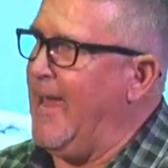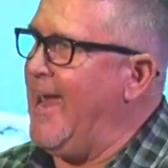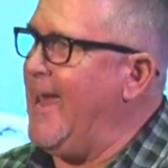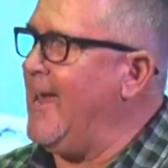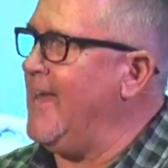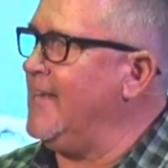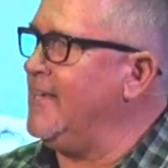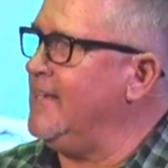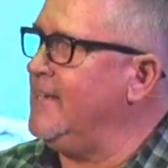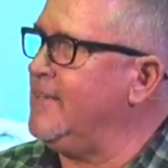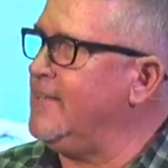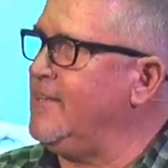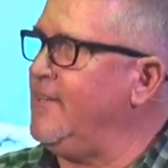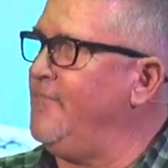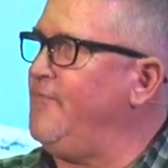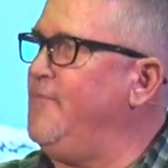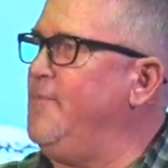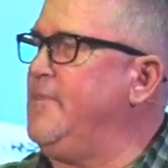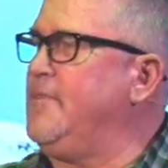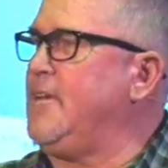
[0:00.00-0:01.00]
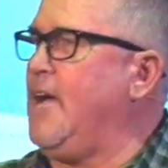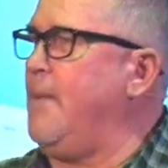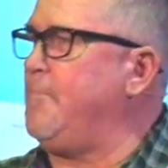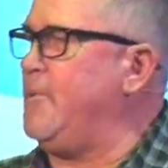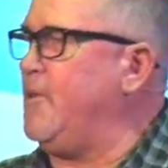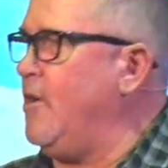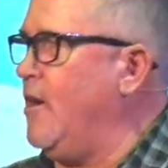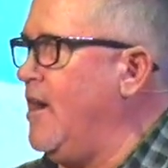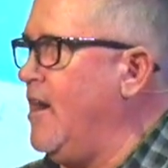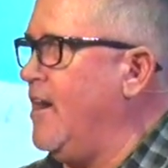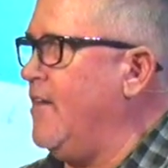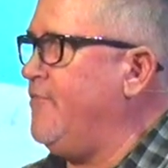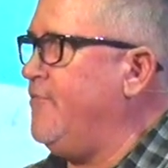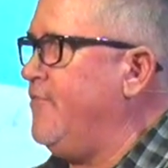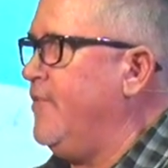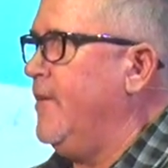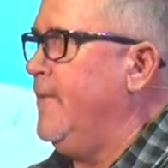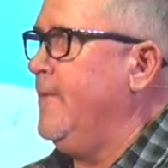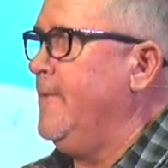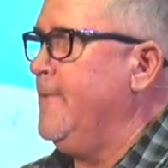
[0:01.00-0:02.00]
And to top it
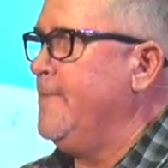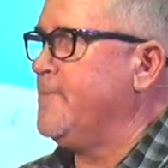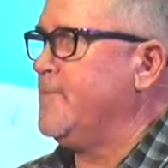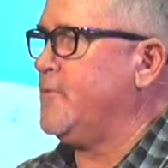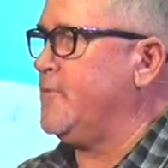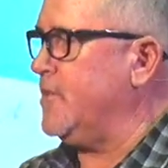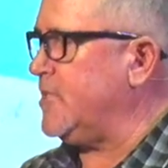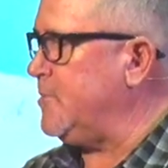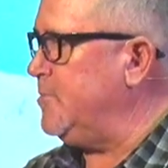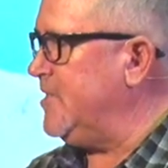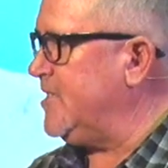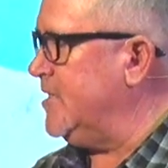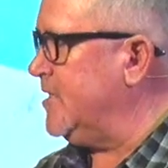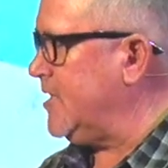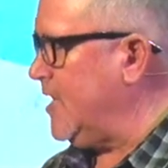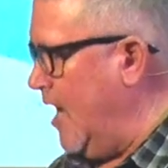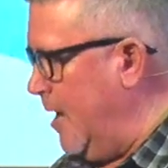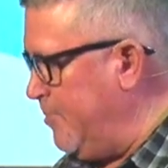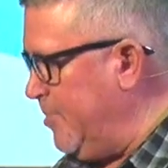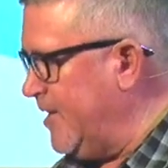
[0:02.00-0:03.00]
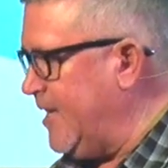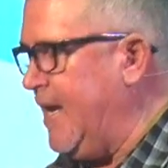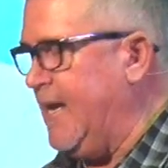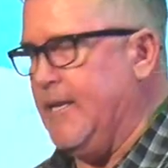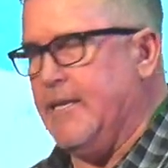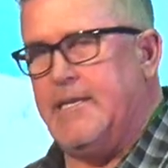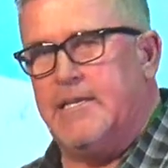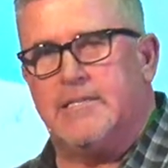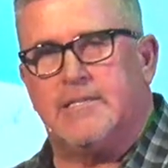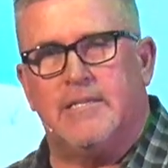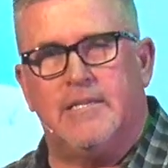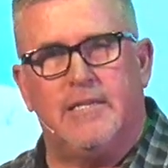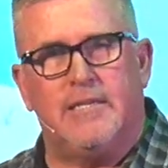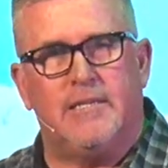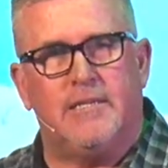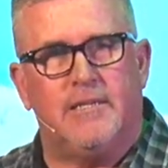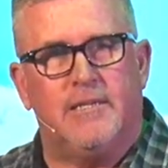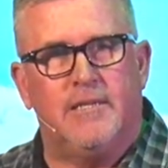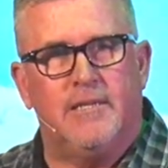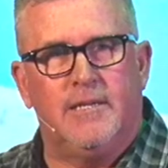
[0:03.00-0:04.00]
off, Christmas is complicated, isn't it?